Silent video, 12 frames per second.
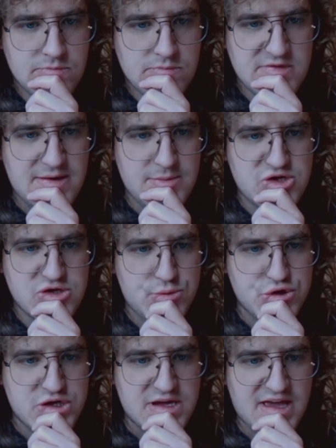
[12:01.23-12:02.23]
Then we just
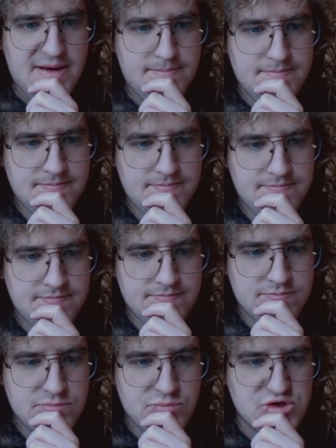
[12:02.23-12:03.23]
push again.
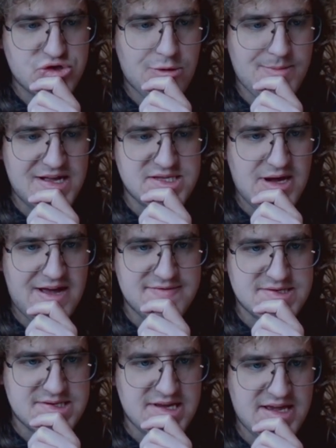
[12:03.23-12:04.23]
We drop back to
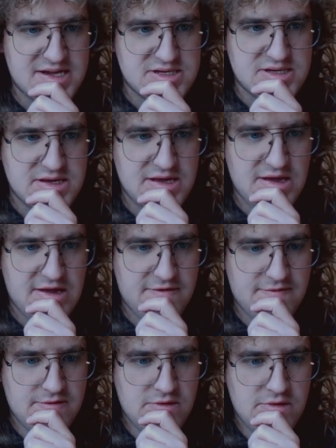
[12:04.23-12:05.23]
f6
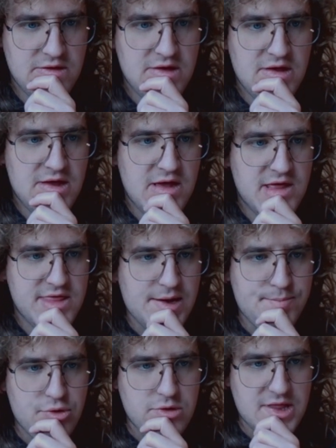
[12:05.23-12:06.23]
if they
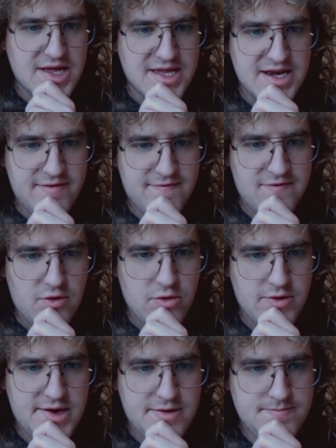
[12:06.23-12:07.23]
pull like an
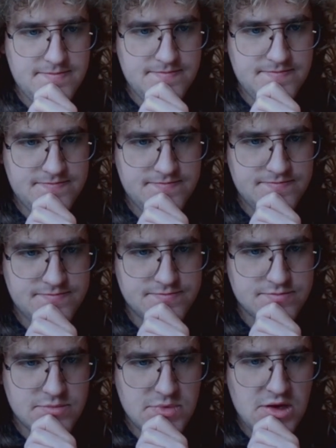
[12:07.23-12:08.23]
f4 out.
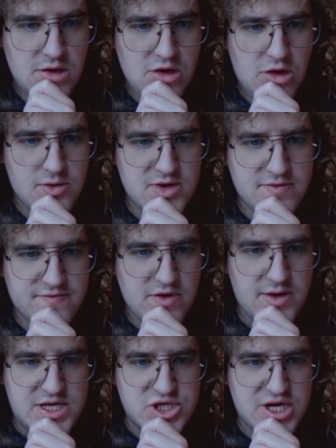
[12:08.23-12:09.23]
Or we could throw
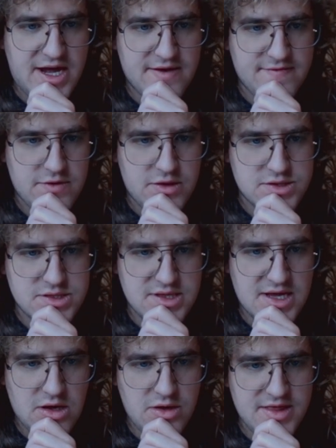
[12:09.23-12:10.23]
in a check first.
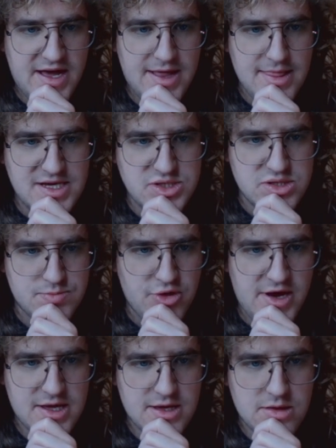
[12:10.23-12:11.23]
They go there. Let's just
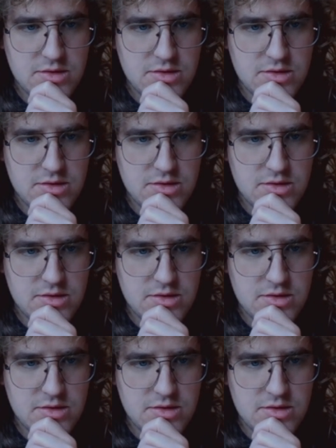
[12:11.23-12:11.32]
break.